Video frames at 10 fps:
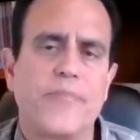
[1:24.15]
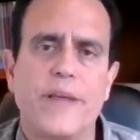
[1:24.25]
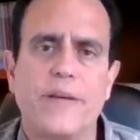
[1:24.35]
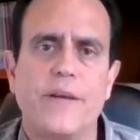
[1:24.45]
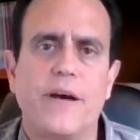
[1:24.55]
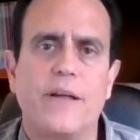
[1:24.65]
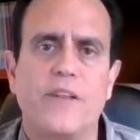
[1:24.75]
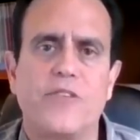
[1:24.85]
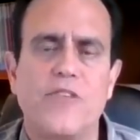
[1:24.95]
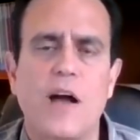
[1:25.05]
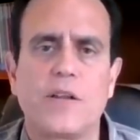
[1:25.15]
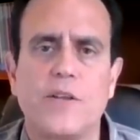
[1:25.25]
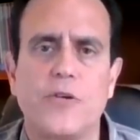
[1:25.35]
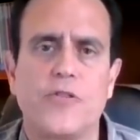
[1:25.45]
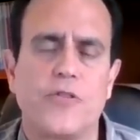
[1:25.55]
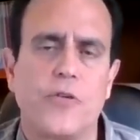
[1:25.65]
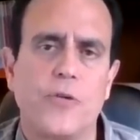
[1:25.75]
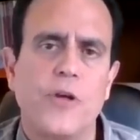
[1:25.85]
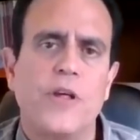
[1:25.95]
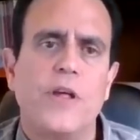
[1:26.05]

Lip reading: And it's not clear. So,